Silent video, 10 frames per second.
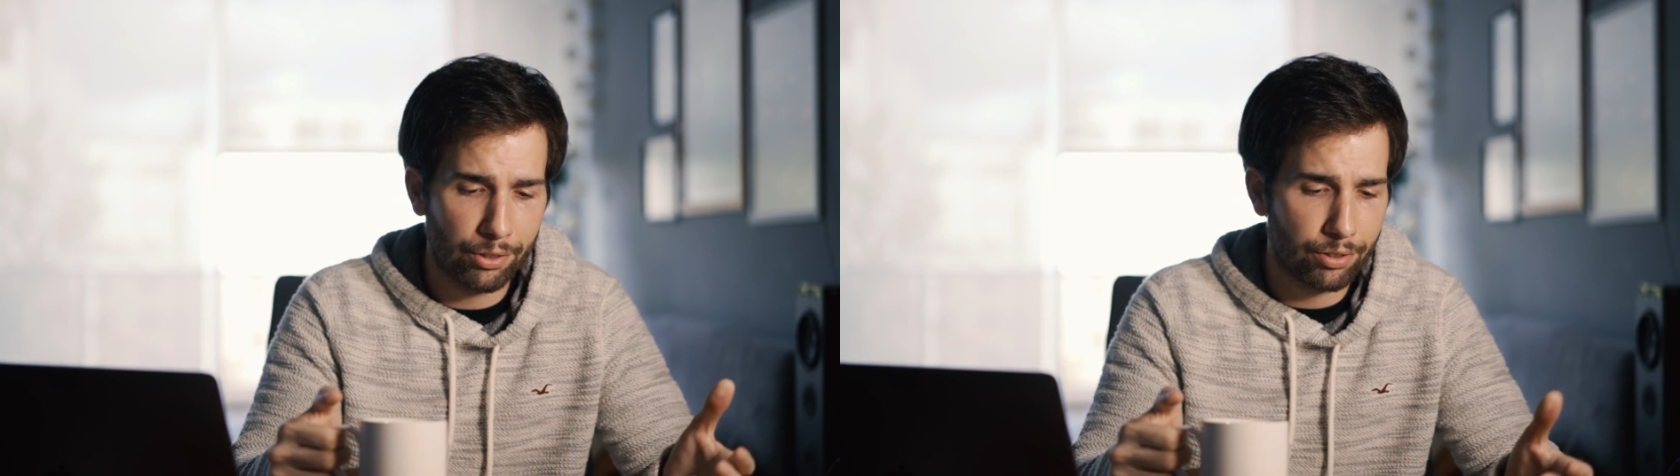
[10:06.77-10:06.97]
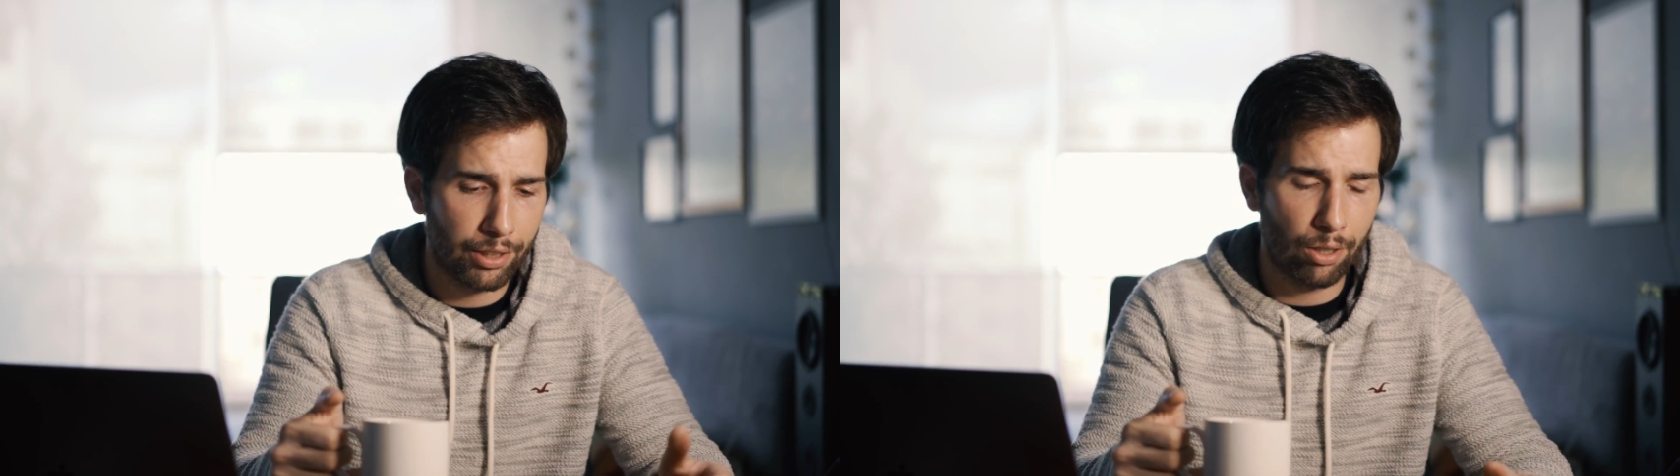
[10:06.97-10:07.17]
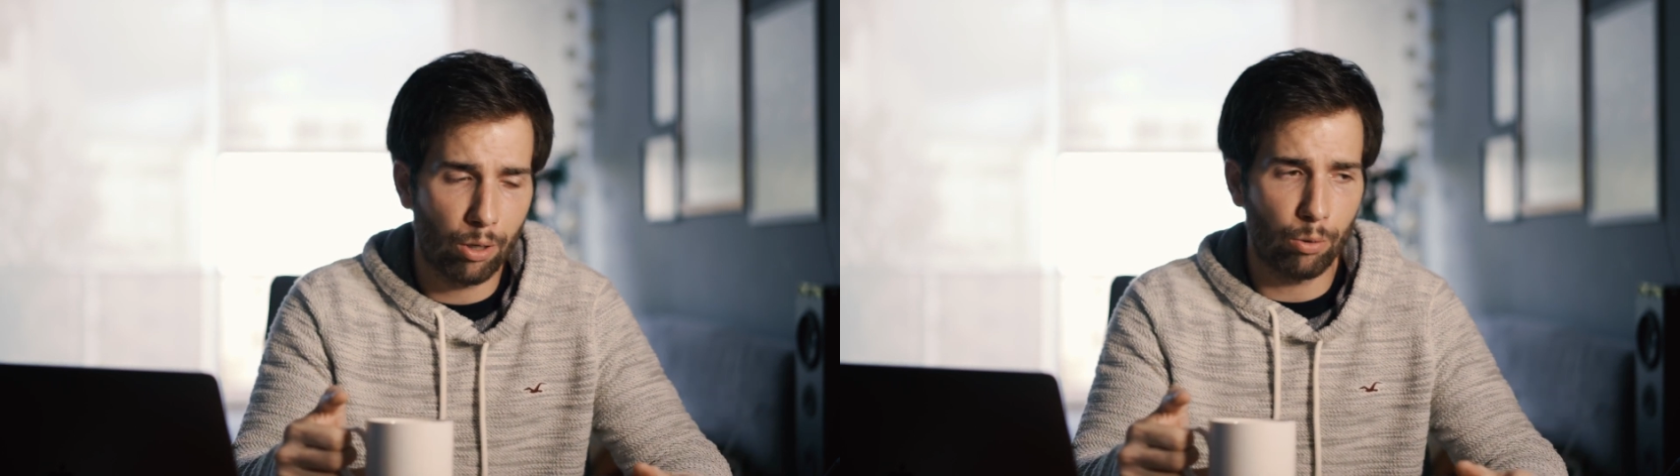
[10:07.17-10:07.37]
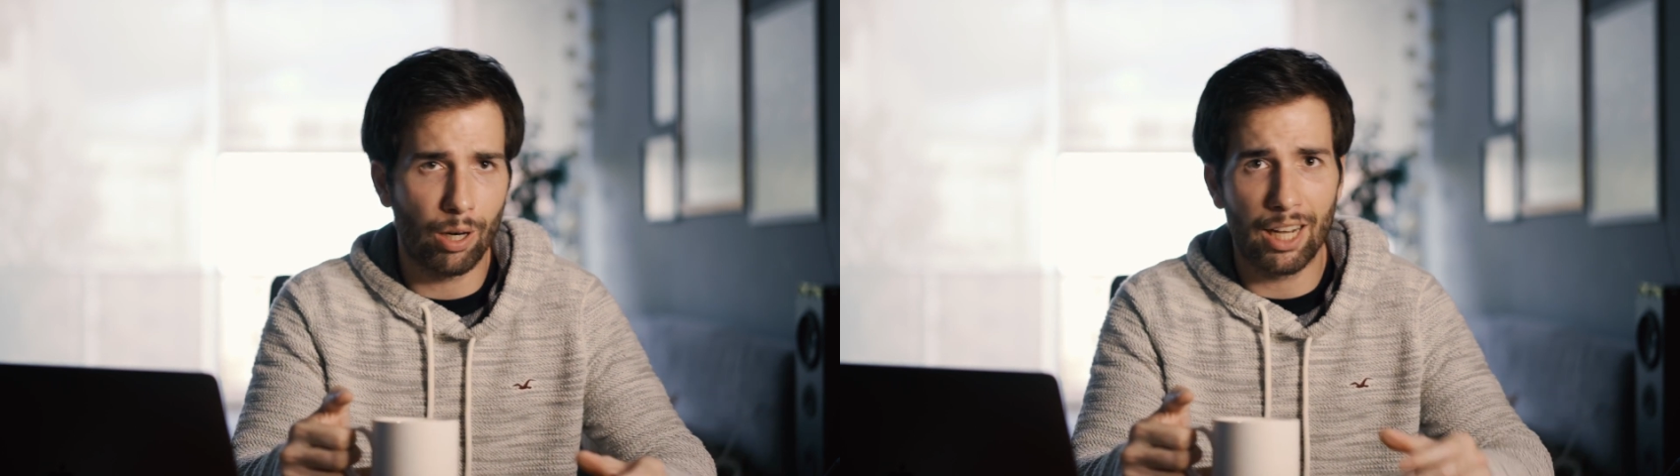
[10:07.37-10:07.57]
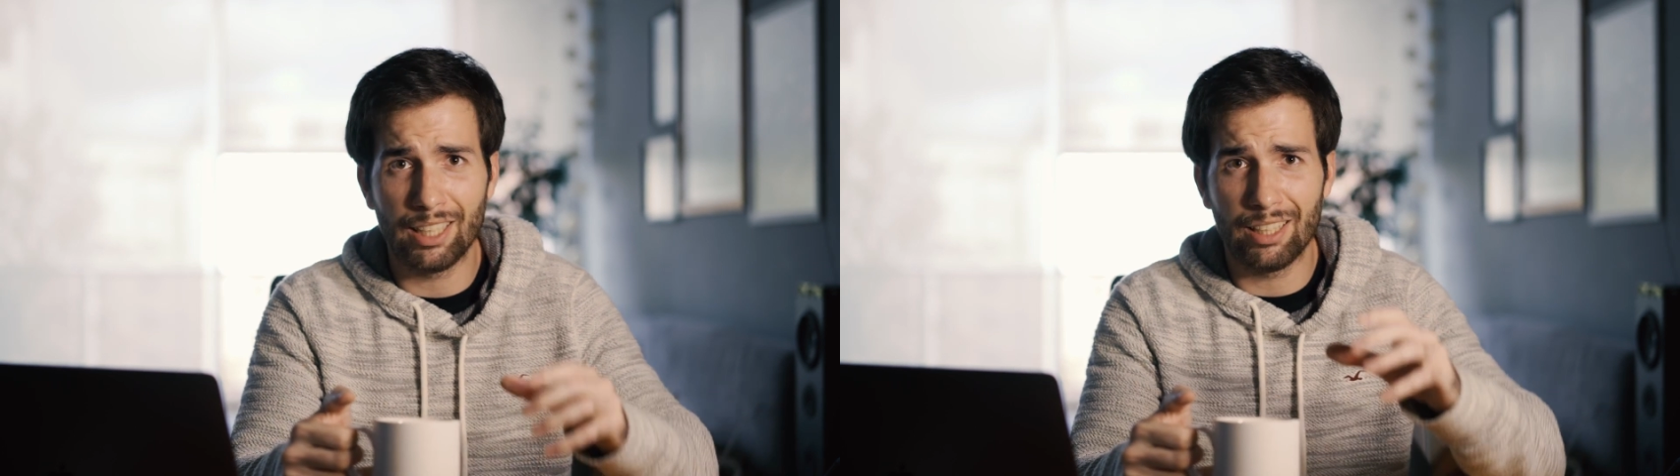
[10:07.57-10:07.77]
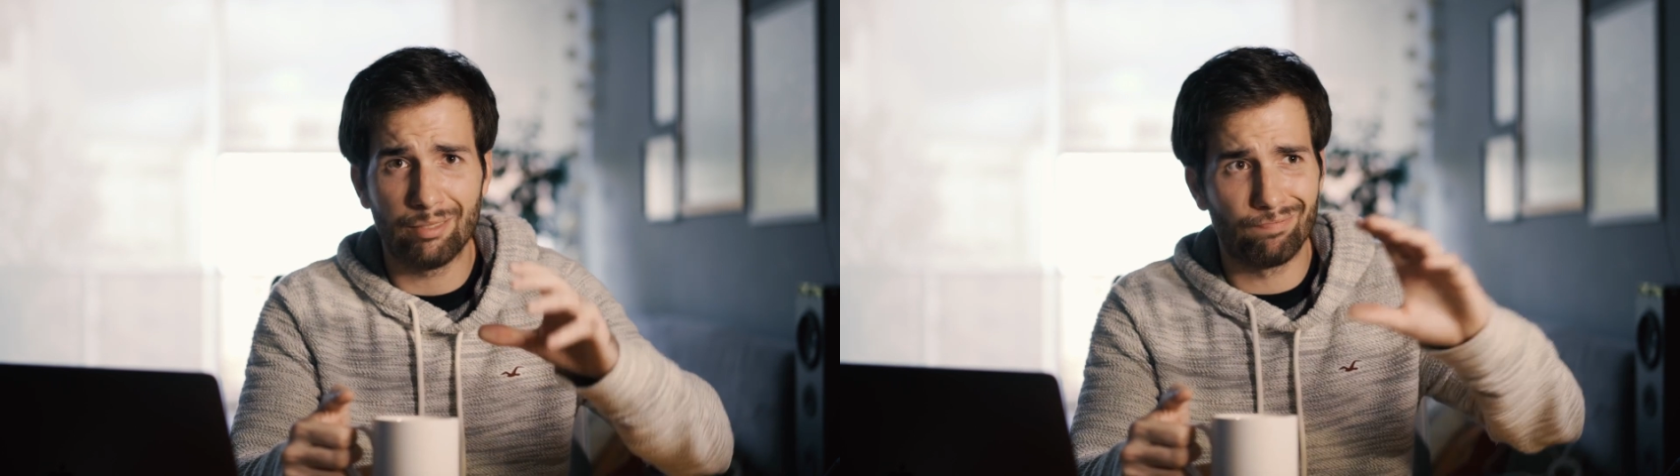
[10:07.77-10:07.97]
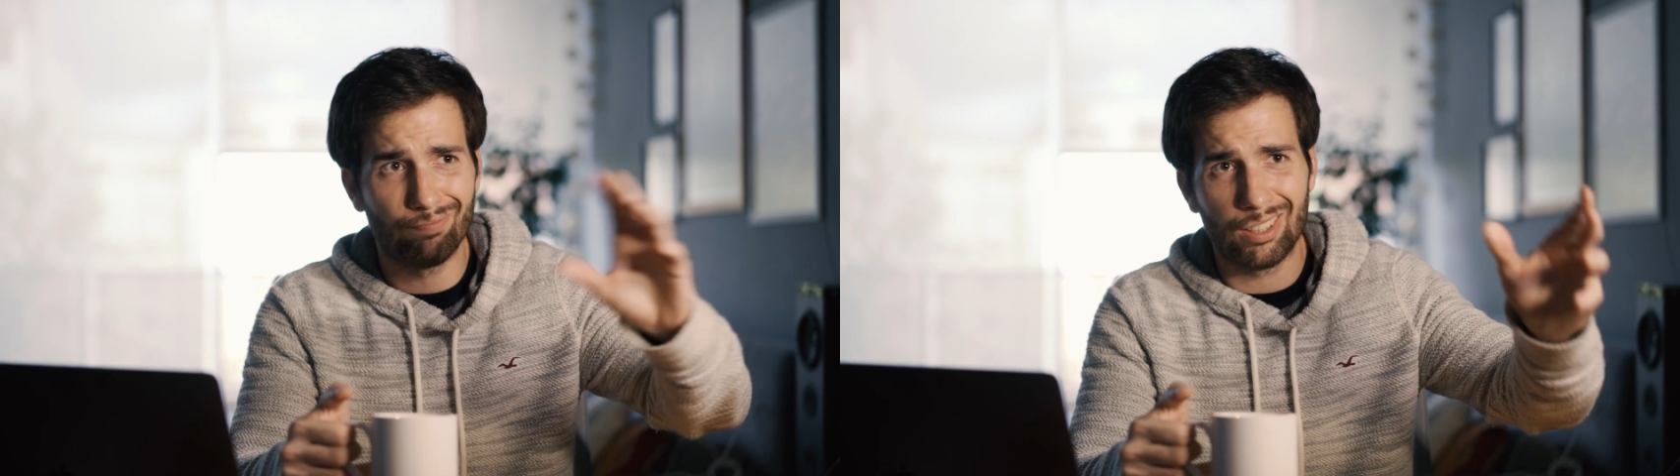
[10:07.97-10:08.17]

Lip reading: You see, oh, I need